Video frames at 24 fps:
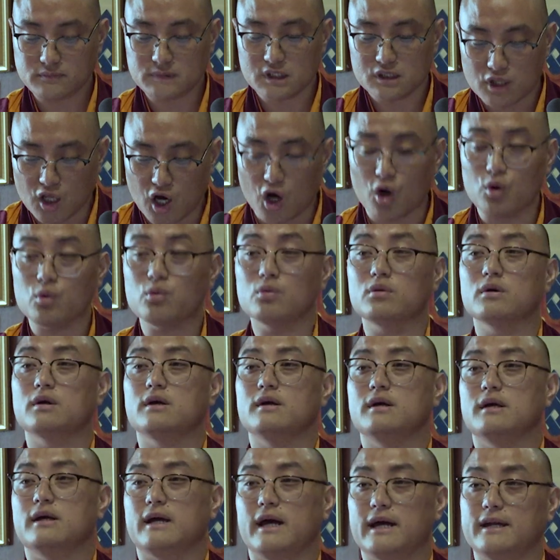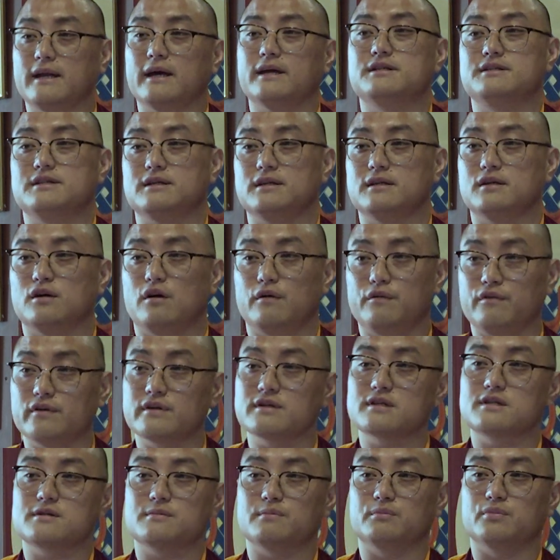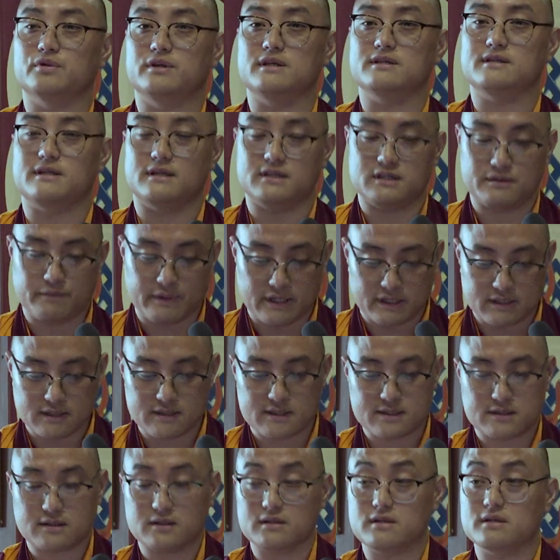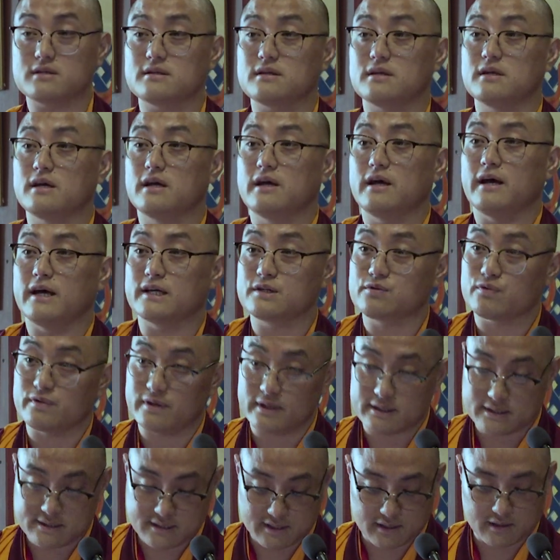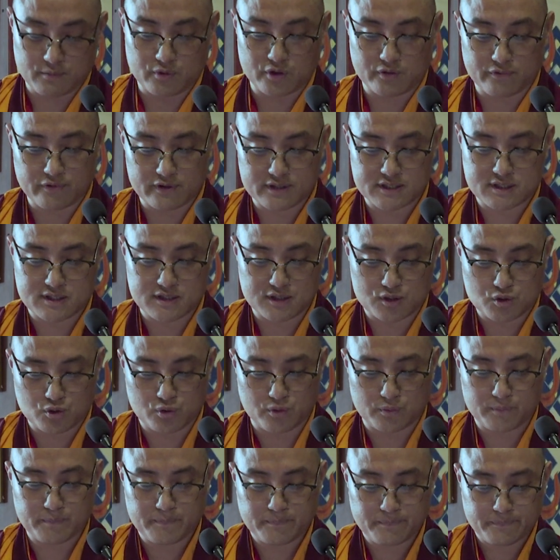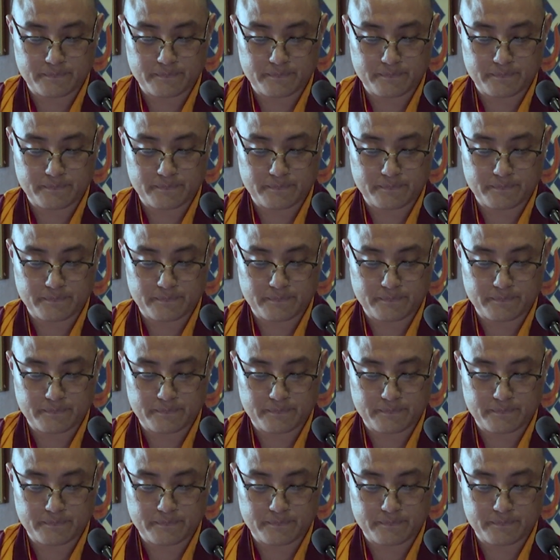Now, NIT offers Buddhist and Tibetan studies as well as Sikkim University too.